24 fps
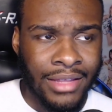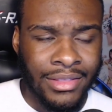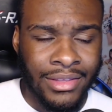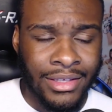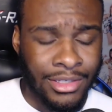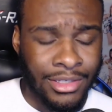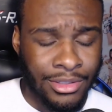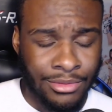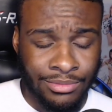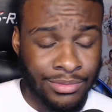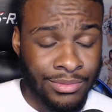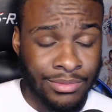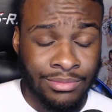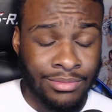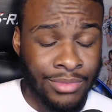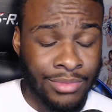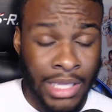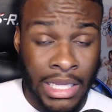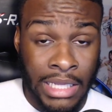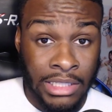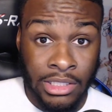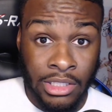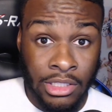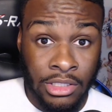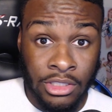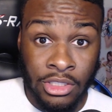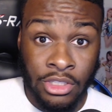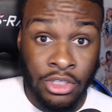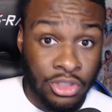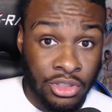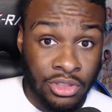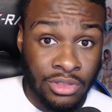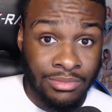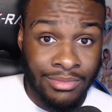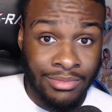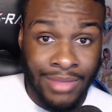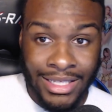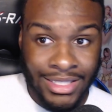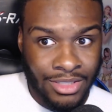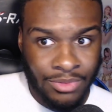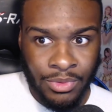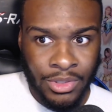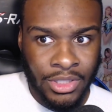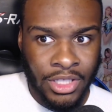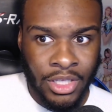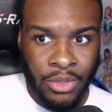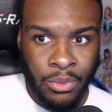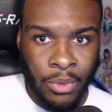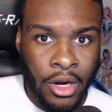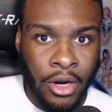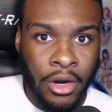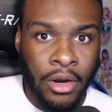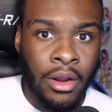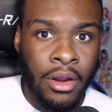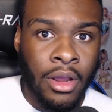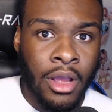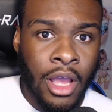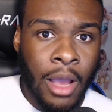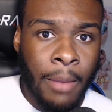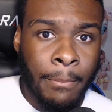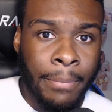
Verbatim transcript: I think they just, that's what they were.